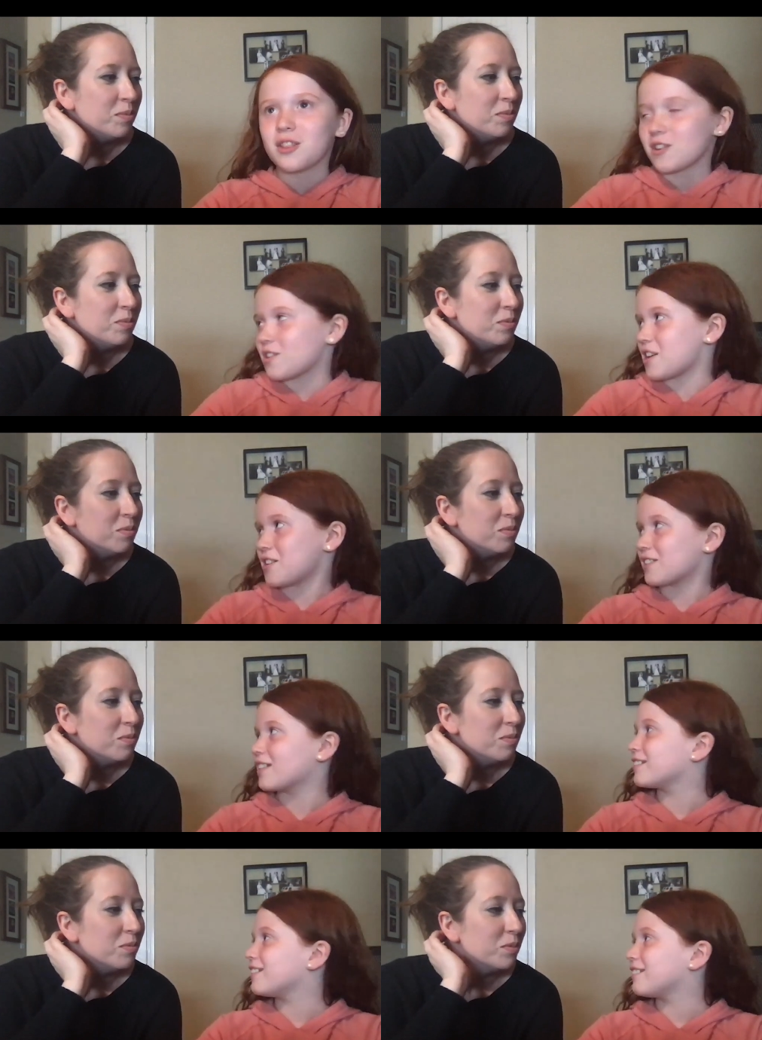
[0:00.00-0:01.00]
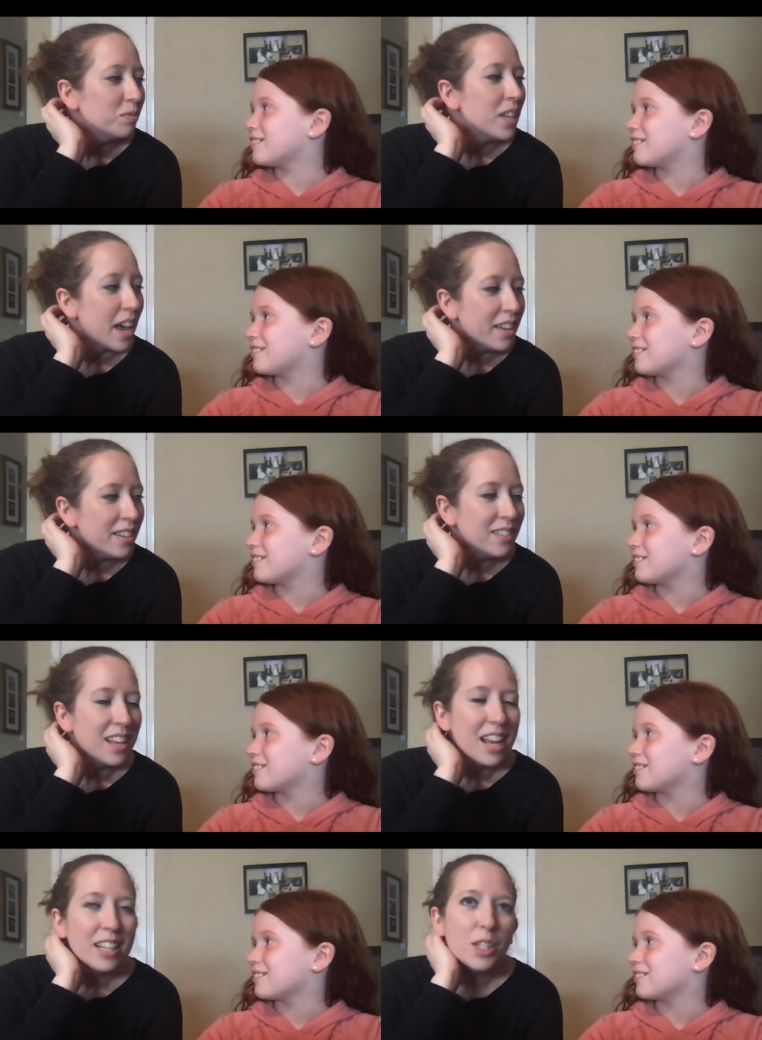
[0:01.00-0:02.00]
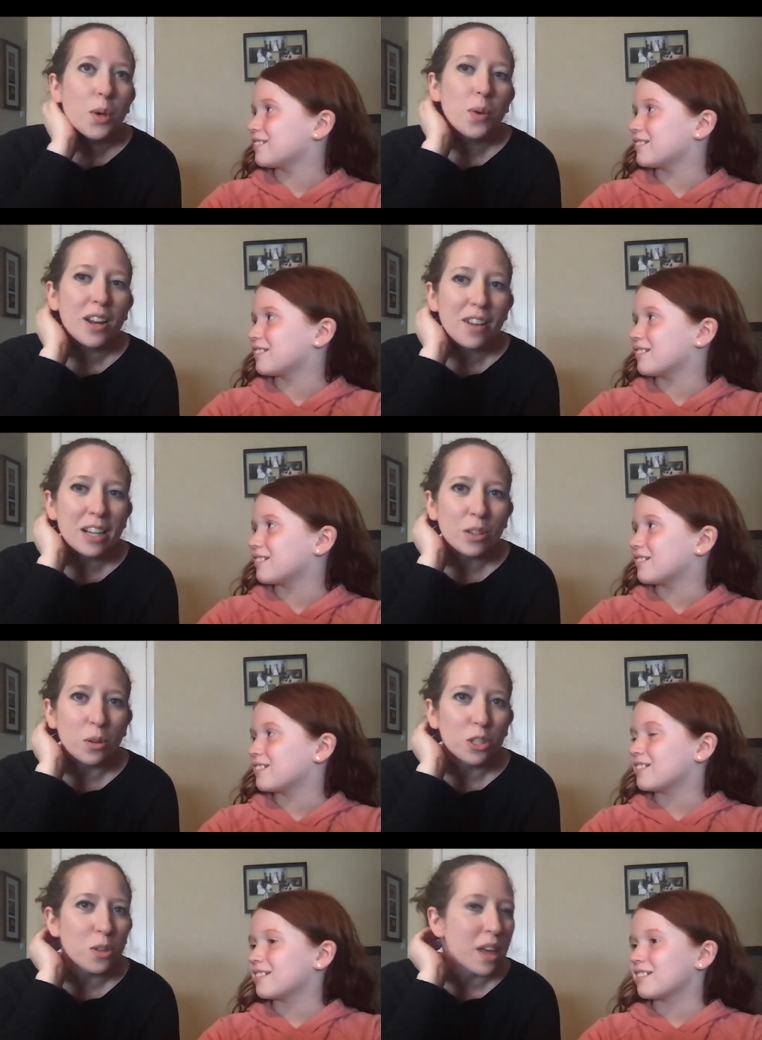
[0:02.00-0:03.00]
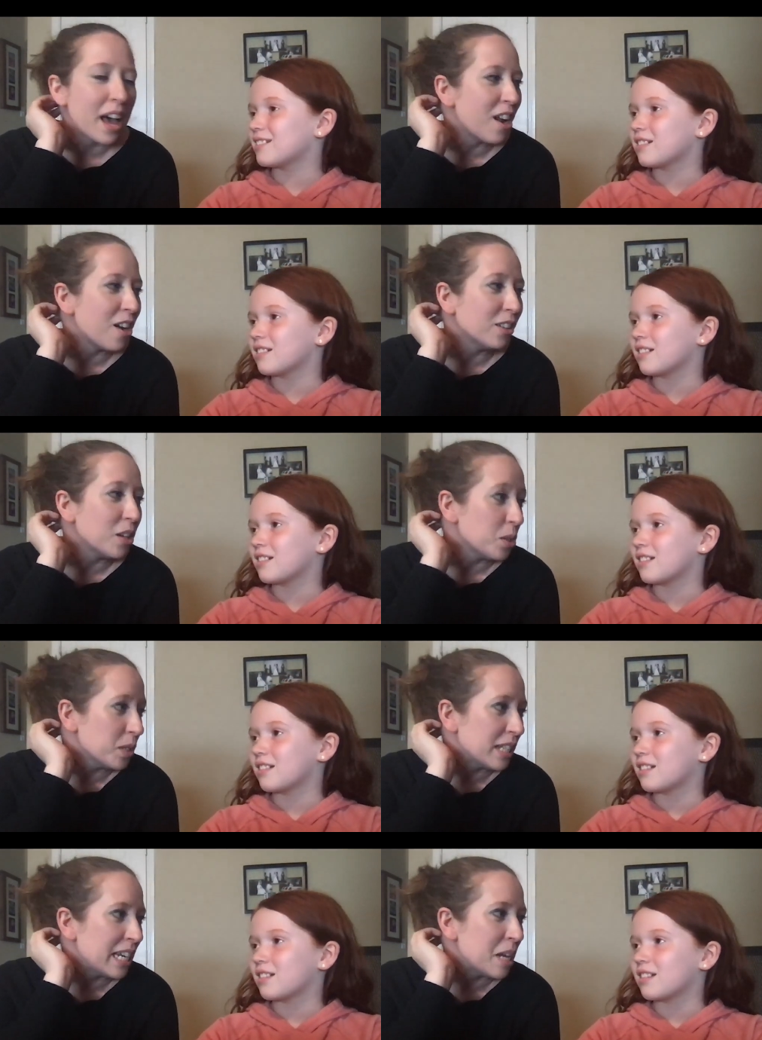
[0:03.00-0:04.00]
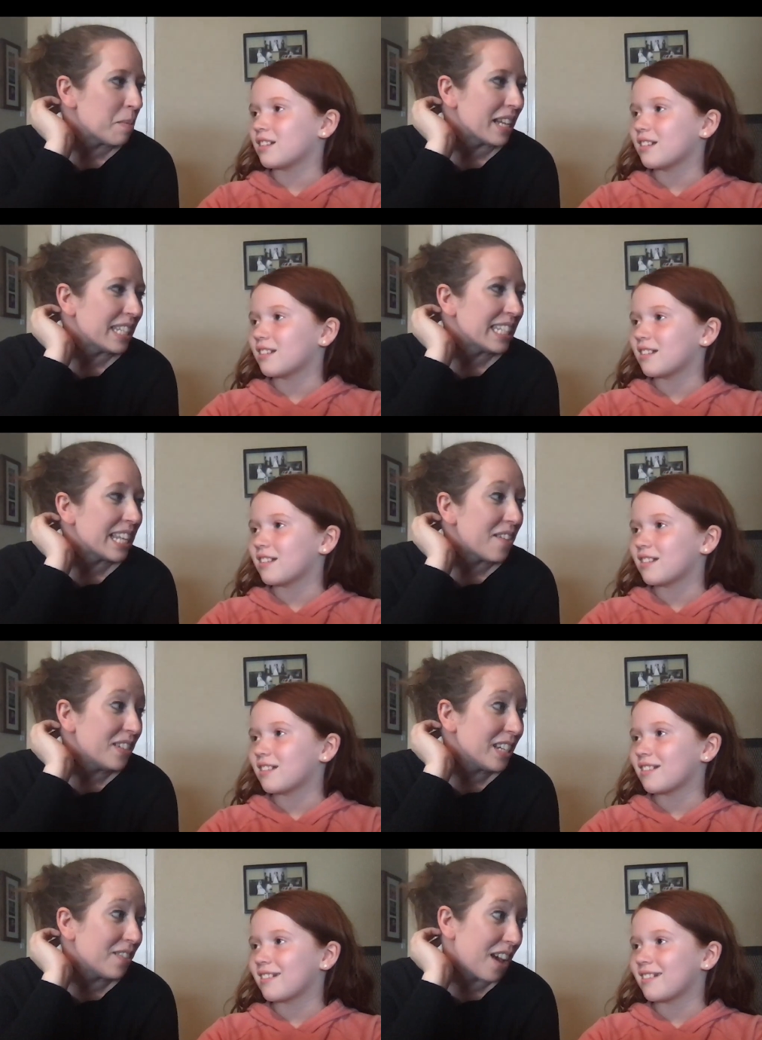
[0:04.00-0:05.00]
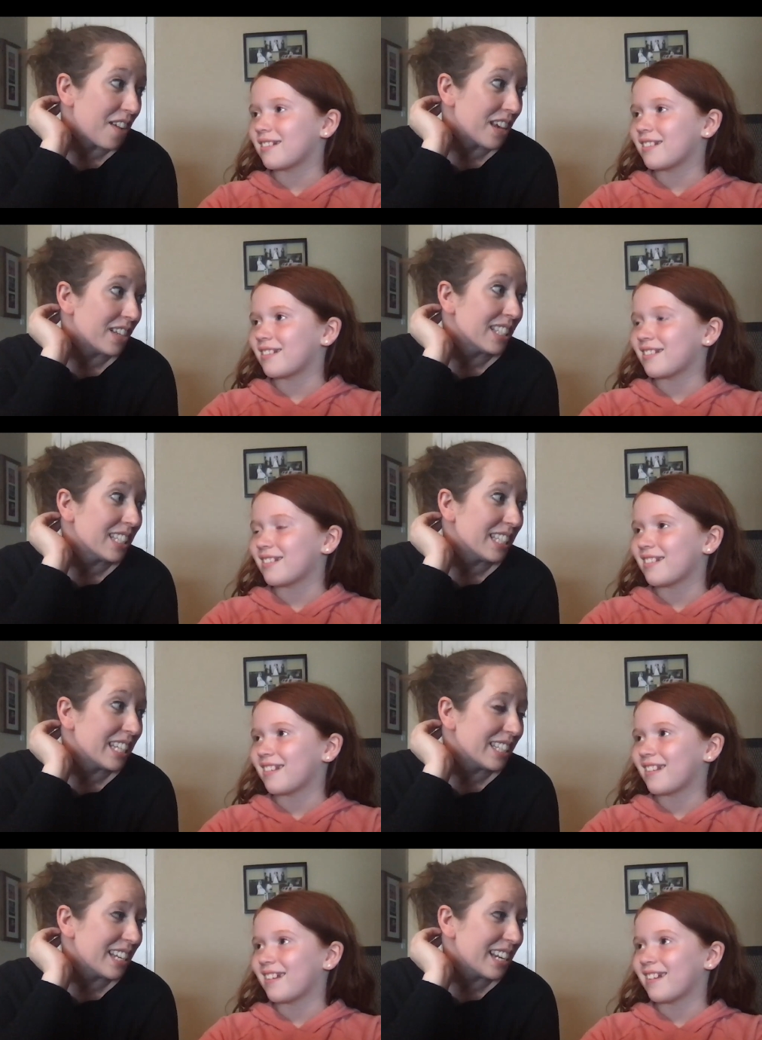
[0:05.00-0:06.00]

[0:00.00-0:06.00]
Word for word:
Speaker 1: 3,000.
Speaker 2: Yeah? So what if I told you that our local stadium has 75,000 seats in